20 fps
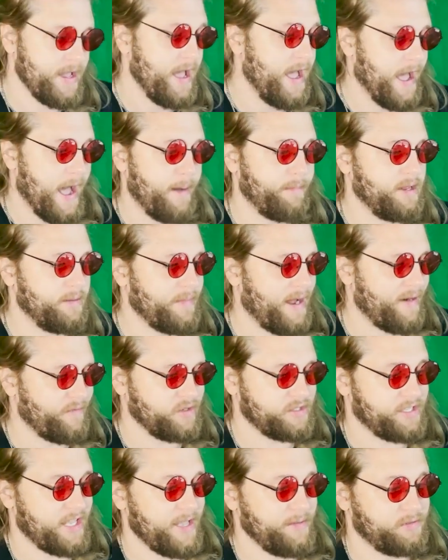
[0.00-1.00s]
How many
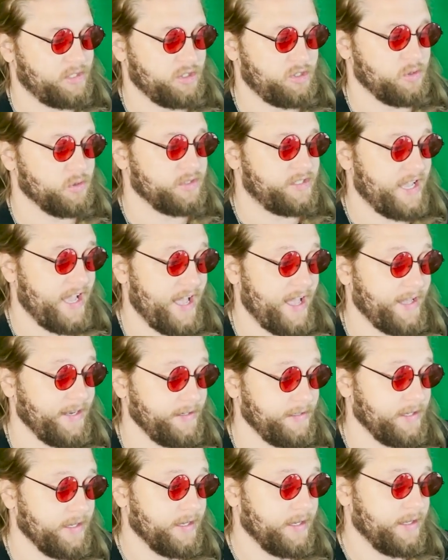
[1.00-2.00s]
Mavericks games did you
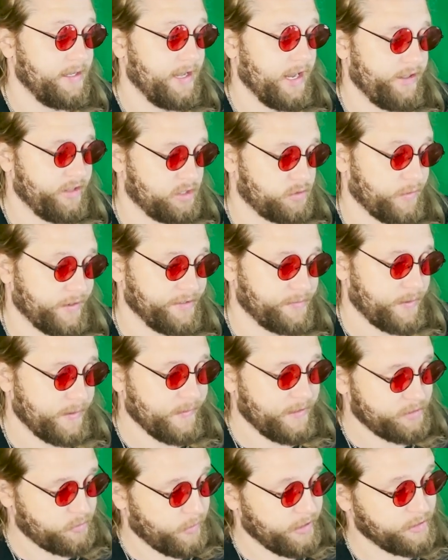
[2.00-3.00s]
attend in the
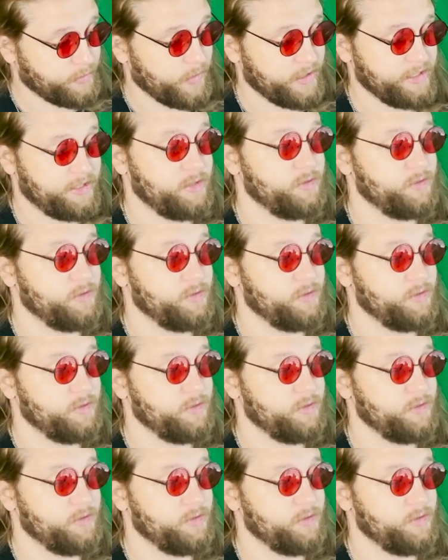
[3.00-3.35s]
2021-2022